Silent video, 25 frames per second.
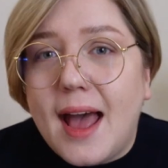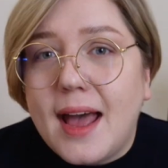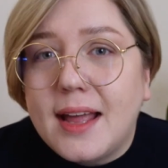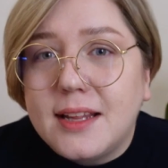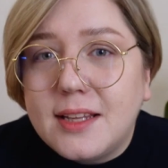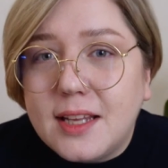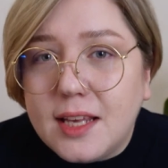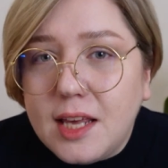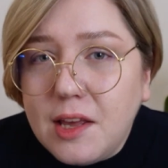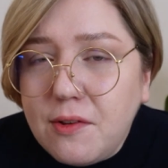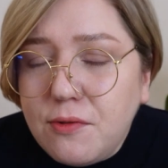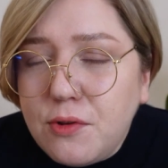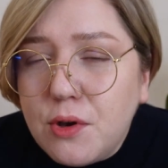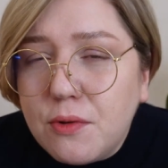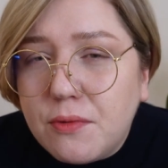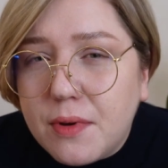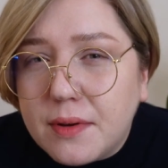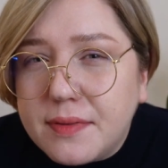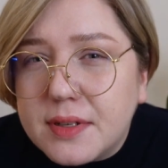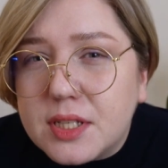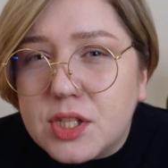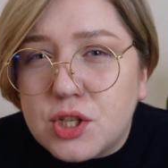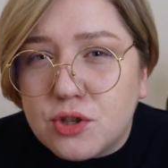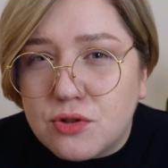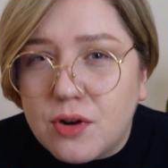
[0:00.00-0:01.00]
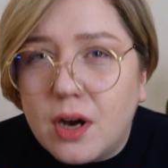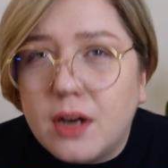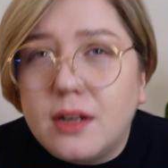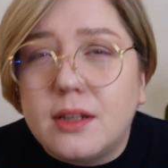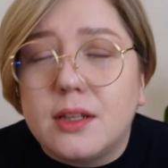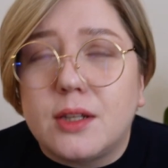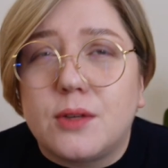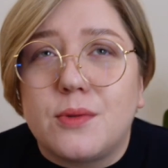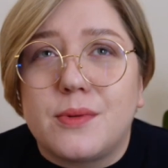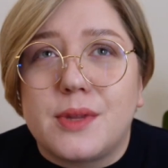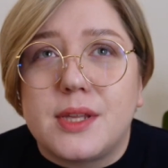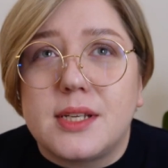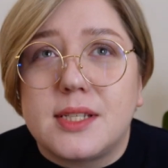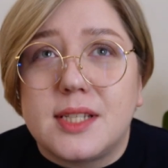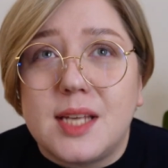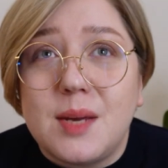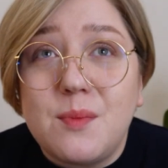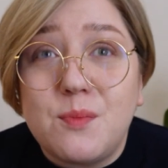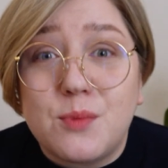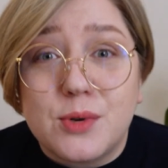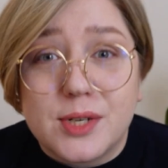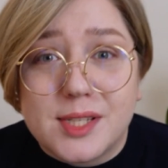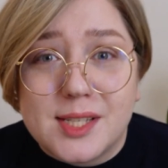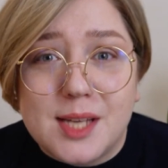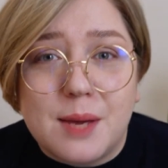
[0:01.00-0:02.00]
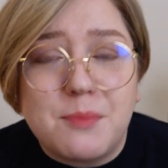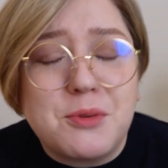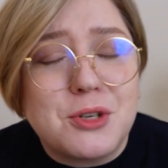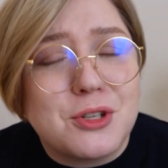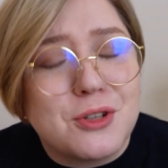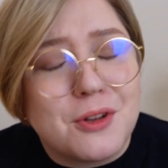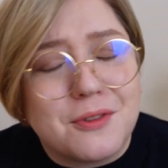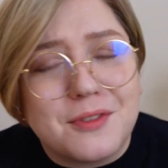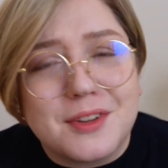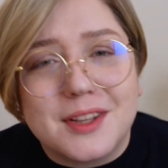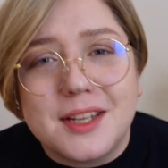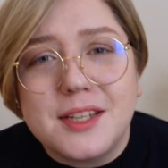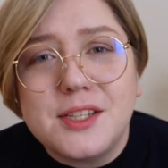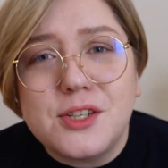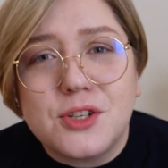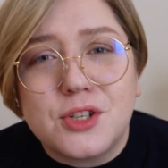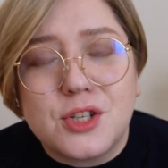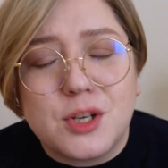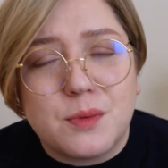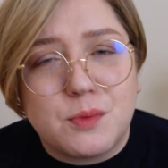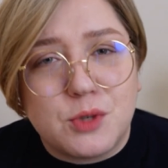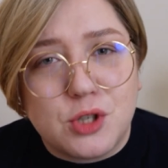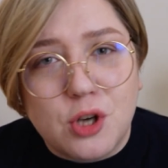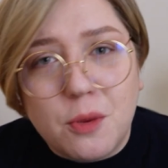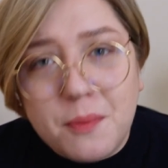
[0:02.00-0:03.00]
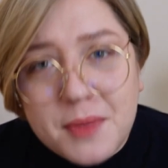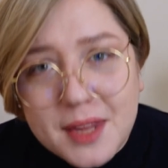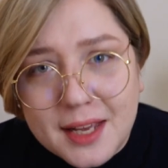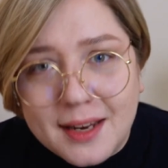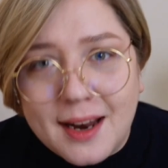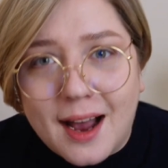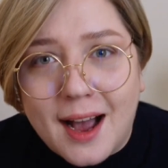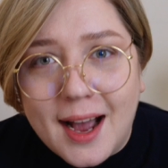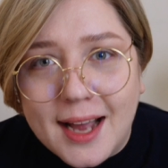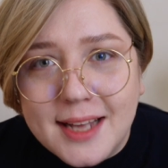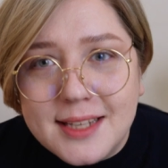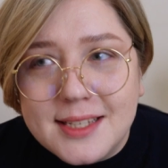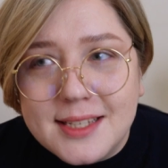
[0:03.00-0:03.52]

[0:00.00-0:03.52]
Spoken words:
And if you've ever struggled with the same perception of a leadership job that I